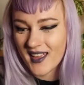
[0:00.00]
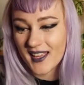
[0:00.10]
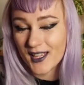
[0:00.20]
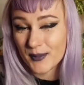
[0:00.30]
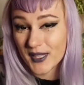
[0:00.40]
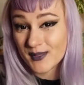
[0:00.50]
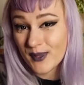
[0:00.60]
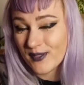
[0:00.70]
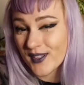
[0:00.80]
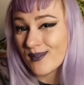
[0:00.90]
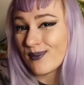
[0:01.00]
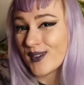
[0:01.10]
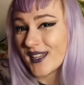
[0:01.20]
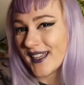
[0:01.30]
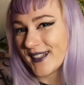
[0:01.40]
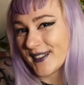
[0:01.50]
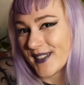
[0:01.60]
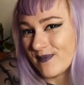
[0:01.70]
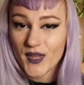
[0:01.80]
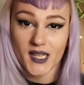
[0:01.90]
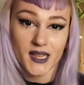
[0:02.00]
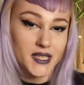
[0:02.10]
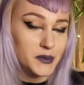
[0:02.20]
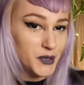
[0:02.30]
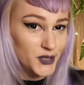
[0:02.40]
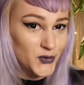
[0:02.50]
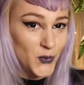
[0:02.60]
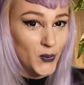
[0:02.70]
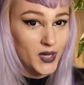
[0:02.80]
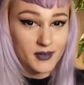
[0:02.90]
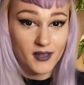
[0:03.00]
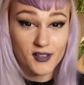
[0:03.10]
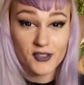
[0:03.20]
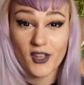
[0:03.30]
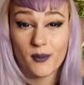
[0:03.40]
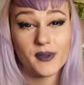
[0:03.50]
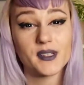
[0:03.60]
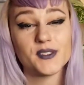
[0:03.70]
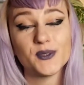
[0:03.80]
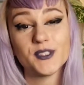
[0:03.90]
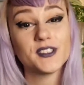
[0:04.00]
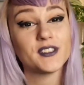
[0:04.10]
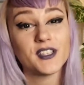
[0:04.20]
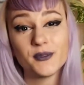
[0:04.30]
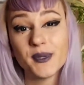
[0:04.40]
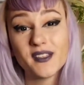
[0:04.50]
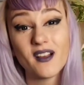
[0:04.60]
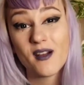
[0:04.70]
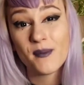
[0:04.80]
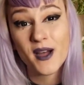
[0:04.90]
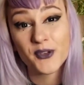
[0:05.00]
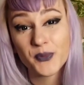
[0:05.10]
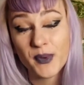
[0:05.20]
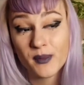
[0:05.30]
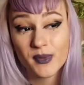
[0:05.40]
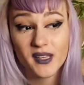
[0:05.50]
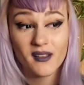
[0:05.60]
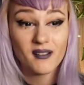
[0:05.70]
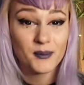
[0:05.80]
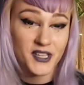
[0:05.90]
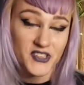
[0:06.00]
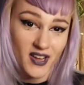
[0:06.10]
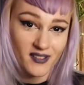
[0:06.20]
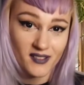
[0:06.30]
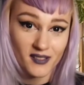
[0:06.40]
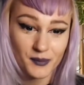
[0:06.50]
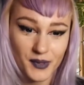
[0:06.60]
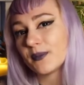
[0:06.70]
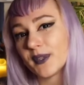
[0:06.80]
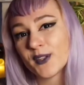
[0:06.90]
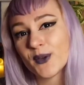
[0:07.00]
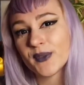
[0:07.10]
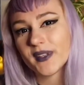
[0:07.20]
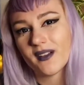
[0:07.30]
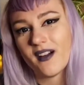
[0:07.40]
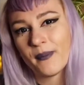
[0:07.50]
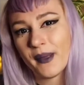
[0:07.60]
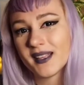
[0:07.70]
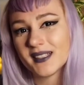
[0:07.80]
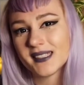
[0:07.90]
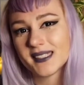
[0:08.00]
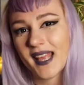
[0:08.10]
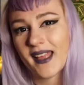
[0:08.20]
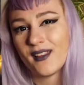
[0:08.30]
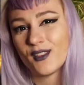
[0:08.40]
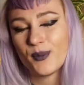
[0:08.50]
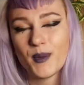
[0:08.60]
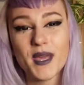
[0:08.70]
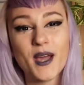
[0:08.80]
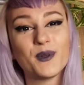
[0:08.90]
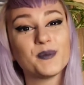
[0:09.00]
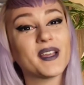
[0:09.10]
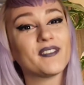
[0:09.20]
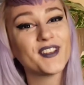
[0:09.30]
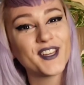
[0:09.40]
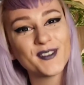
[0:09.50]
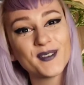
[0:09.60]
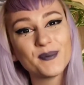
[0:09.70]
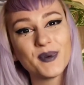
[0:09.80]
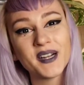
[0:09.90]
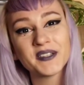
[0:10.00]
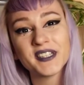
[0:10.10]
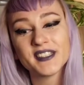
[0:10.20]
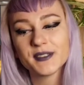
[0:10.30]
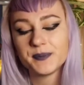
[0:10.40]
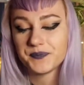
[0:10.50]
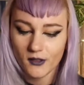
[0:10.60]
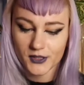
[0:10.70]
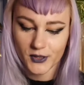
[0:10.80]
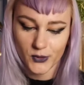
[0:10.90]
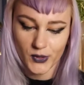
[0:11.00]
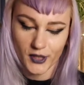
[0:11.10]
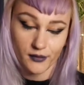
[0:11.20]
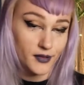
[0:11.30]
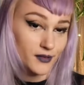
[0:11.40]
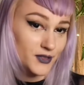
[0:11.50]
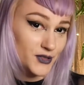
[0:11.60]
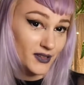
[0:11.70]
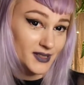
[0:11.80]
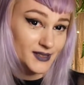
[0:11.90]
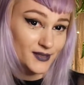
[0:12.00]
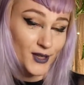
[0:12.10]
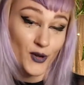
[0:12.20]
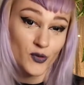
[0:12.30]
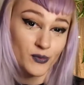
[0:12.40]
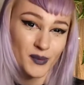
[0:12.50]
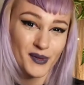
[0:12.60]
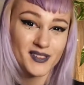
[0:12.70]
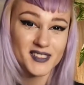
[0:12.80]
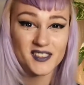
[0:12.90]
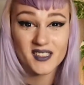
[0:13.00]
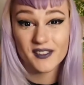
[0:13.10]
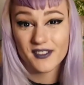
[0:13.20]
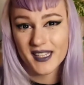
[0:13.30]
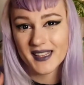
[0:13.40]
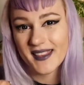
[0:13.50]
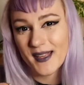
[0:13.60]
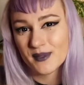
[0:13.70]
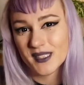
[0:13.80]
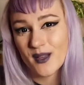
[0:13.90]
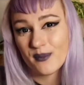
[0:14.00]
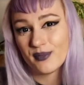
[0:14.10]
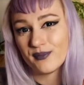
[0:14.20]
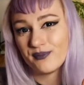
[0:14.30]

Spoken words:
it makes me feel pretty good. Let me know what other topics you want to hear me talk about maybe on my channel. Let me know in the comments and maybe I will make a video about it. Also, if you enjoyed this video, maybe consider giving it a thumbs up